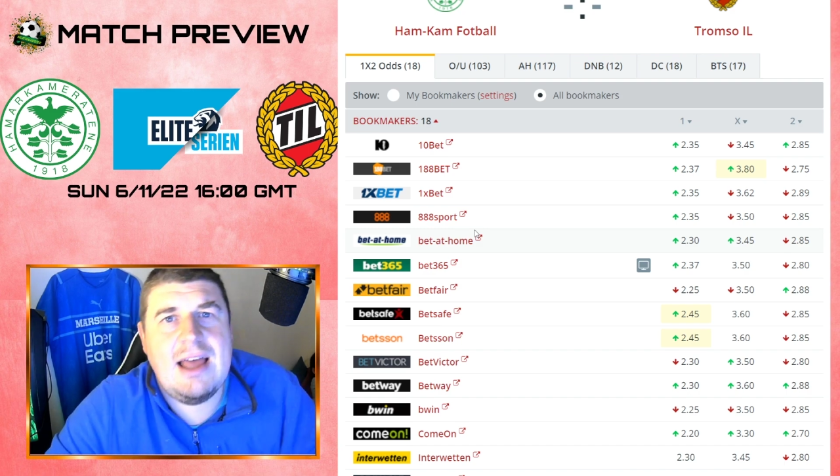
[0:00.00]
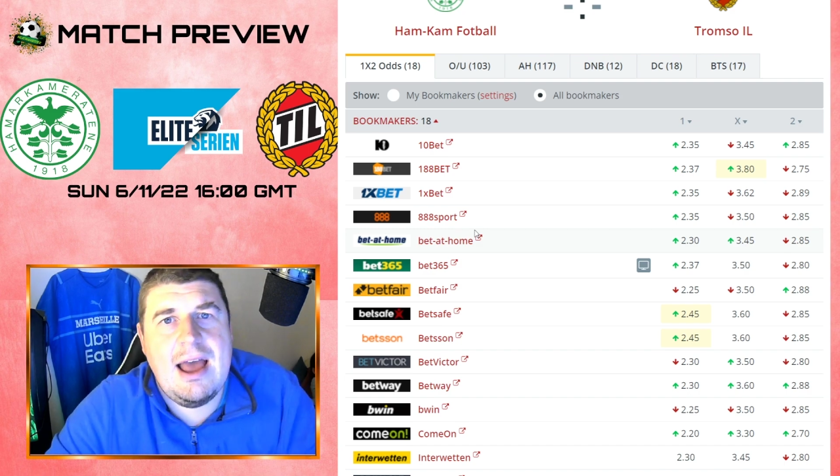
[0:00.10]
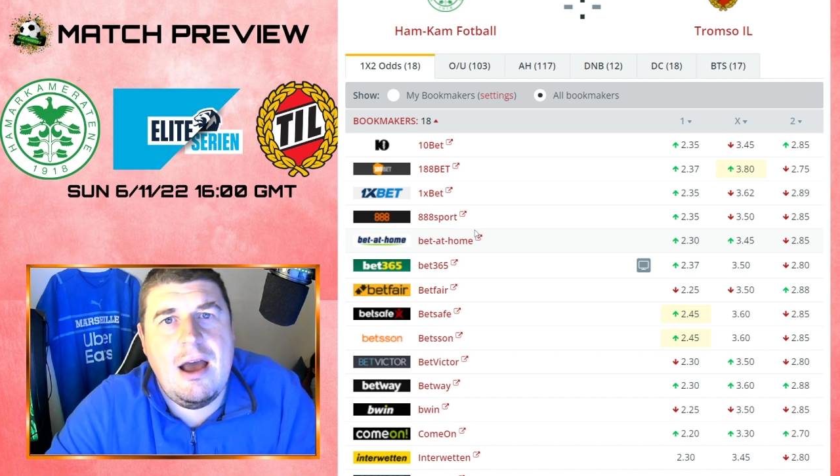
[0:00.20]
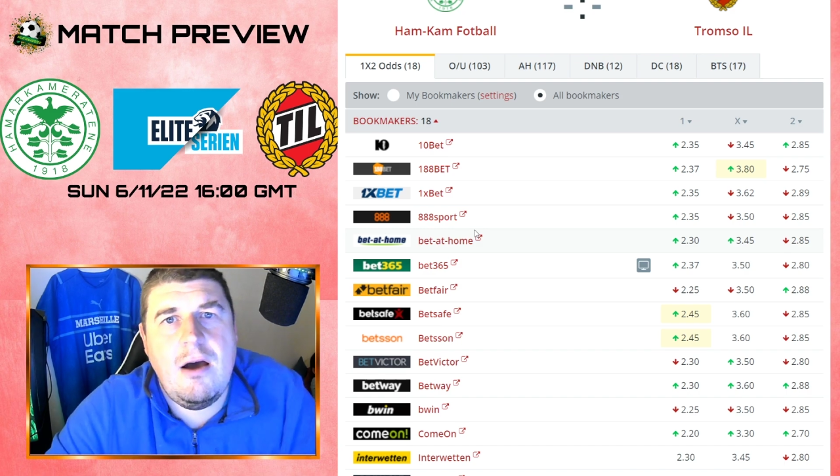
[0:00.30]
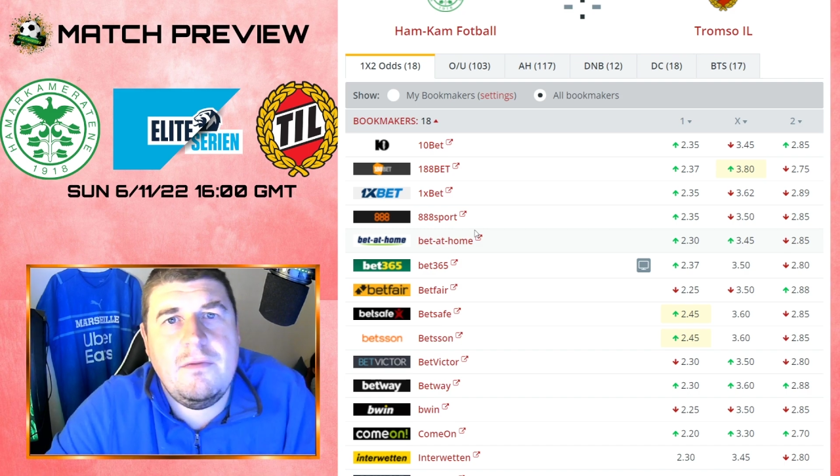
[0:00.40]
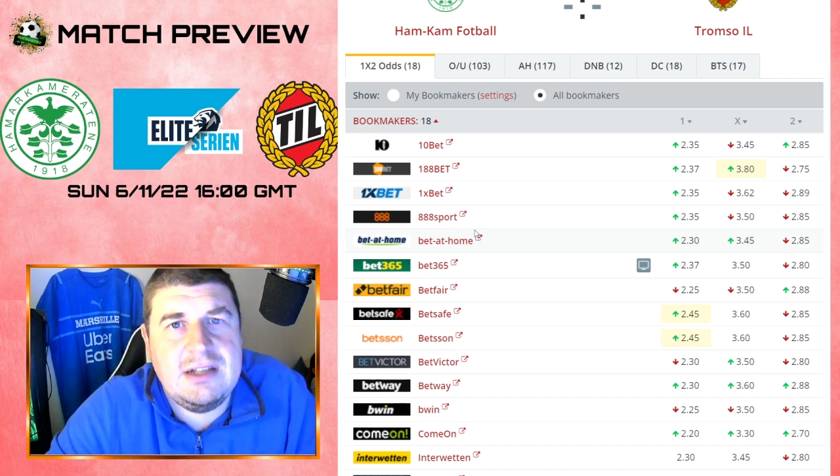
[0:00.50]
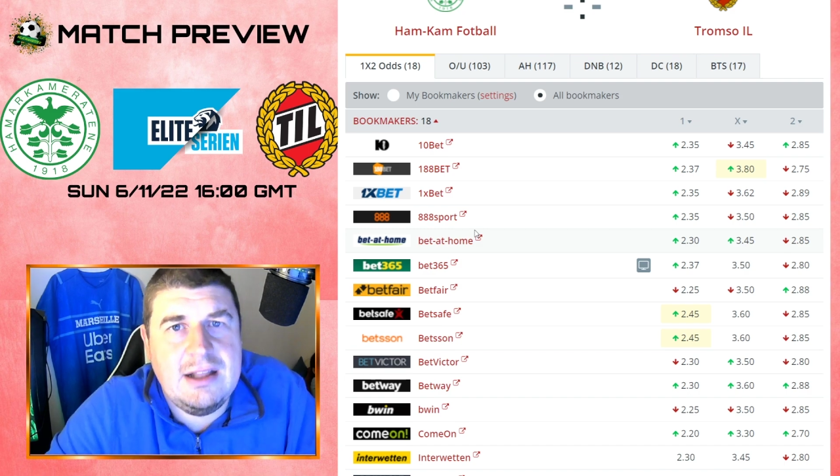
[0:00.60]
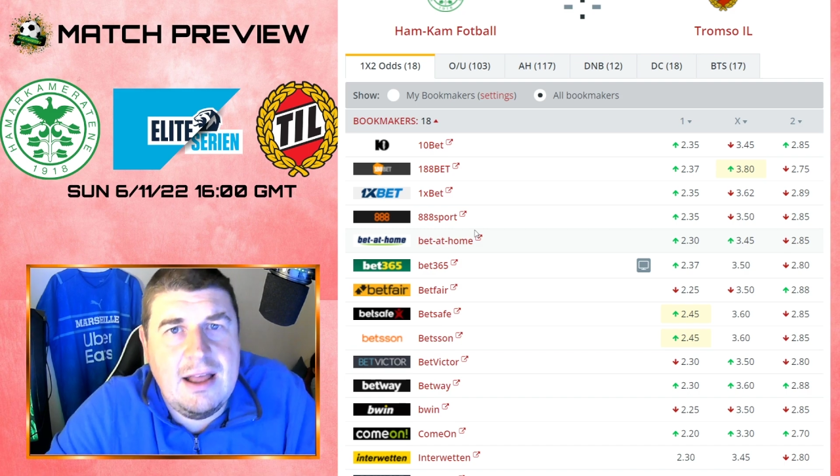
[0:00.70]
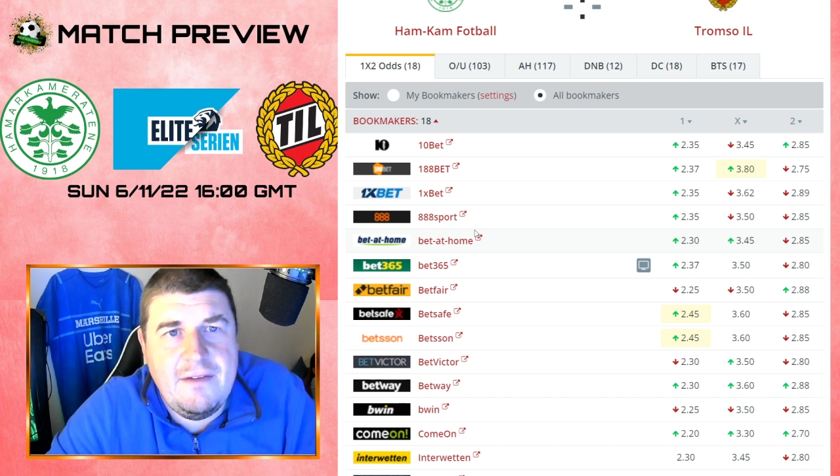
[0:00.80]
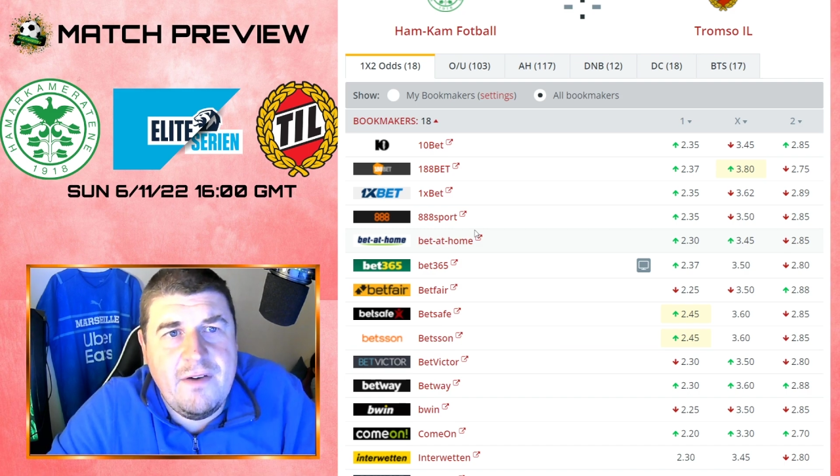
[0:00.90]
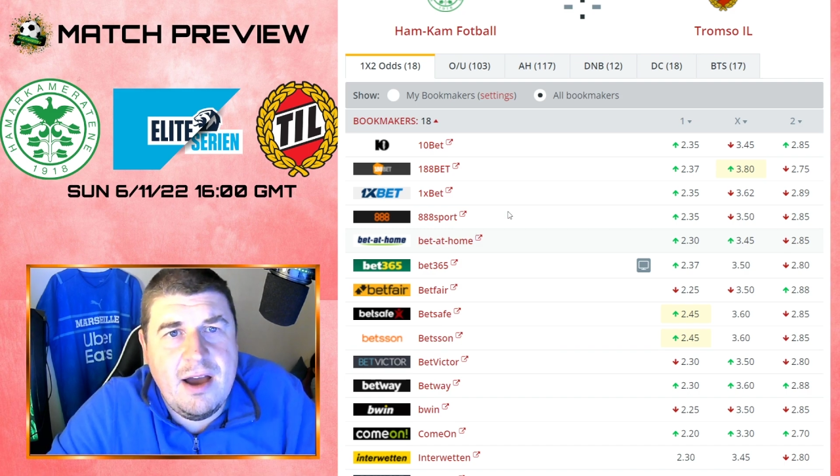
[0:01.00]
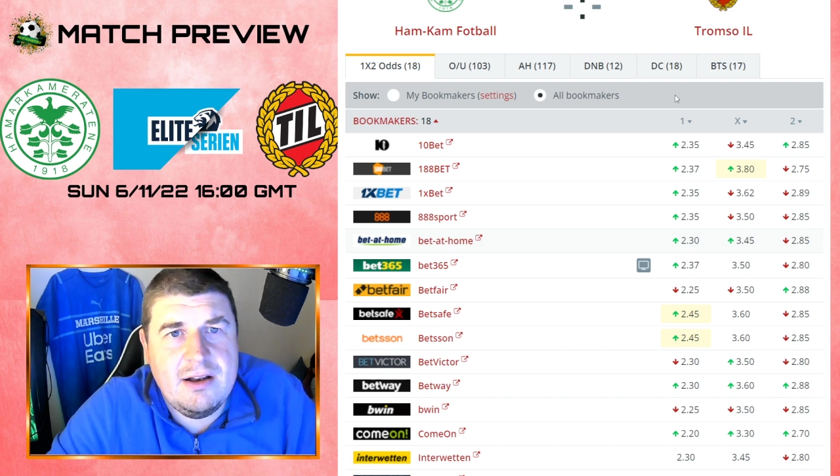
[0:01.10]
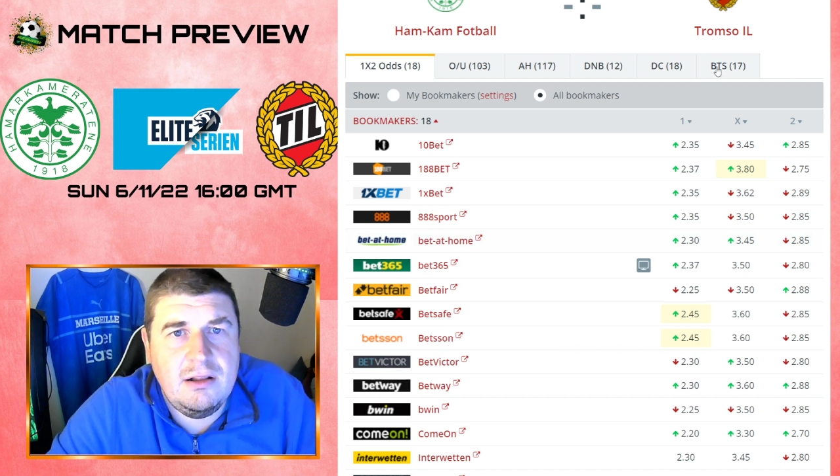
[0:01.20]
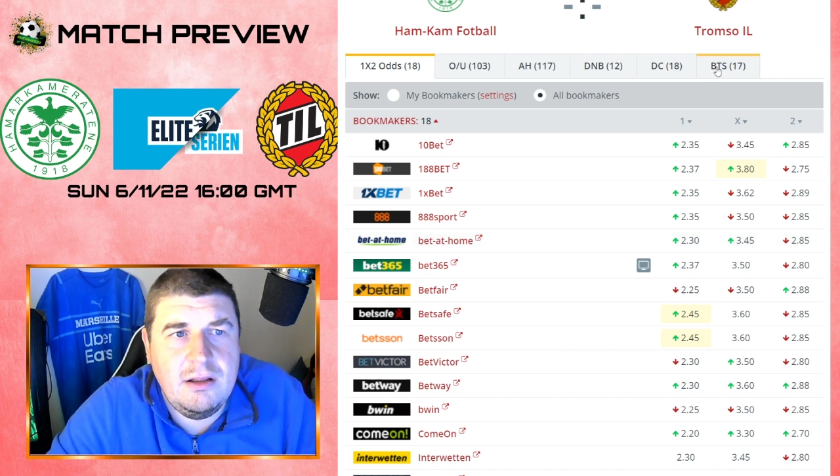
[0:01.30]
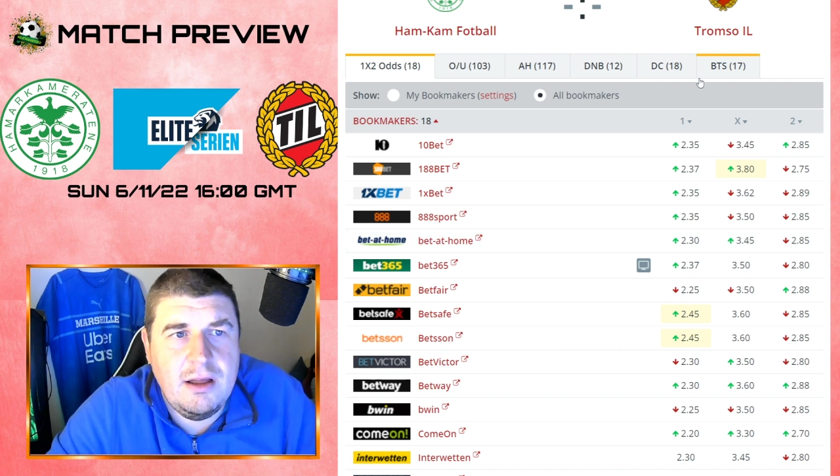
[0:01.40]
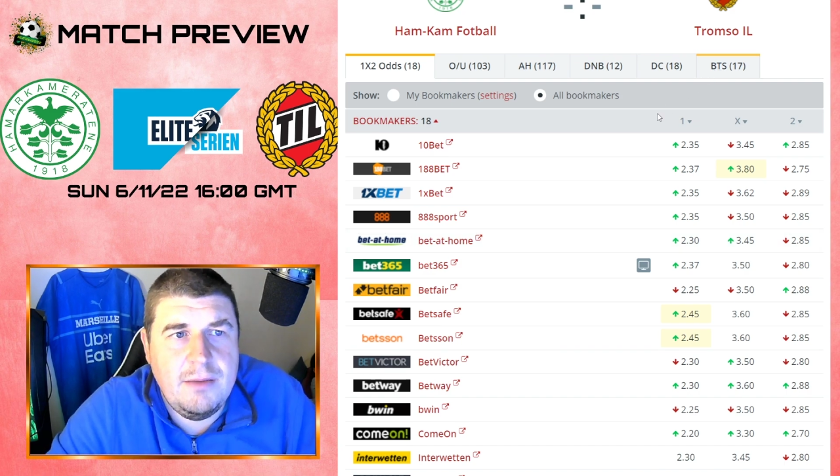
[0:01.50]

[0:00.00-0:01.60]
obviously their final